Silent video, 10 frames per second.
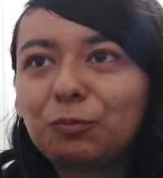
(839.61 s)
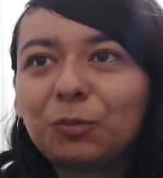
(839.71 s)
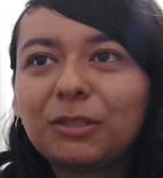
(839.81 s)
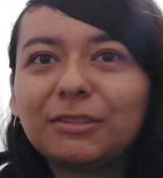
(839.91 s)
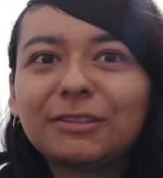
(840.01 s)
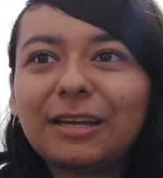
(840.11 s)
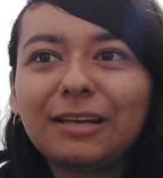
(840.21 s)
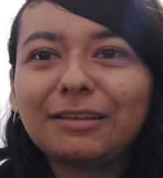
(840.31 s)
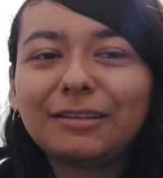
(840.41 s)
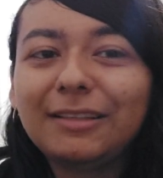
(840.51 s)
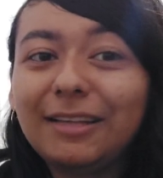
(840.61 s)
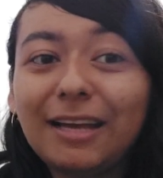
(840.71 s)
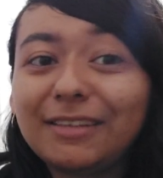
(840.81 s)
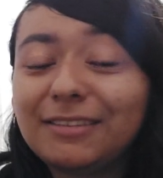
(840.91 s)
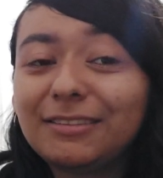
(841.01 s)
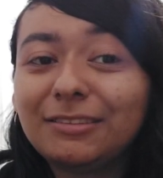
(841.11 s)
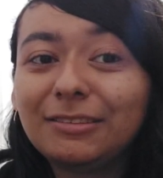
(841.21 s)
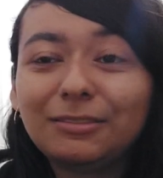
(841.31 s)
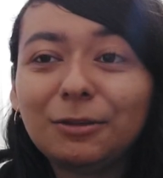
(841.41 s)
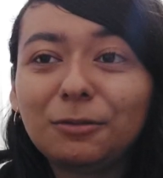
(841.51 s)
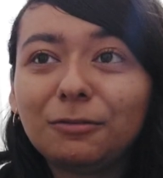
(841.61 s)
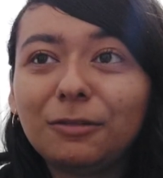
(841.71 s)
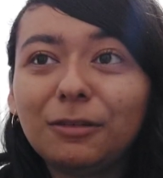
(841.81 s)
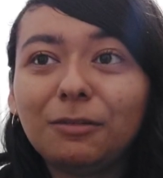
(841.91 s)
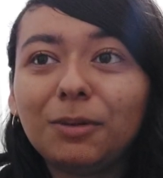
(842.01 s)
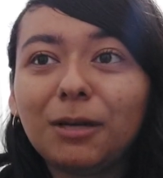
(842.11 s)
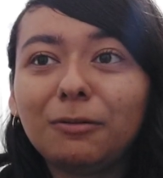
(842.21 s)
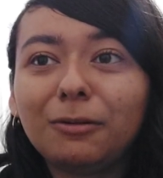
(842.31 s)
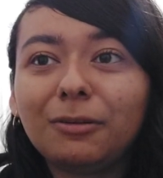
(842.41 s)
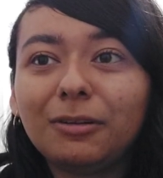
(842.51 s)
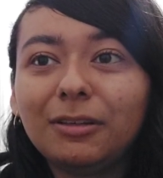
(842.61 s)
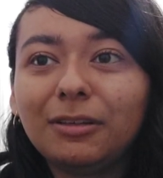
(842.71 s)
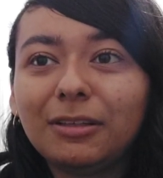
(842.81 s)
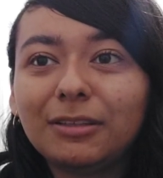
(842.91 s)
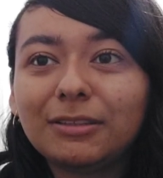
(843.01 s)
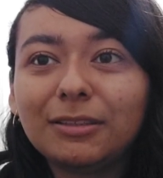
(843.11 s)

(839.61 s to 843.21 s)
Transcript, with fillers: Because, yeah, he has no real power in this,